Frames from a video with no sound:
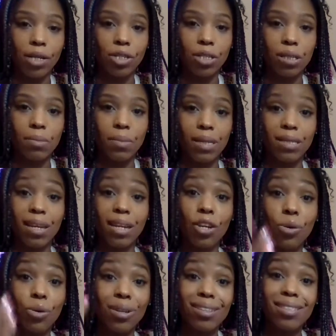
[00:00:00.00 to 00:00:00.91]
It just means
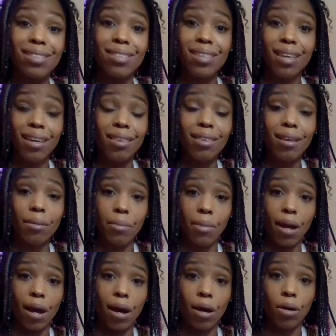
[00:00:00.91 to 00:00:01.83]
that you can see them
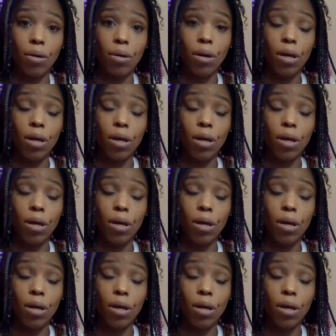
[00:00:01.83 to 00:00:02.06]
now,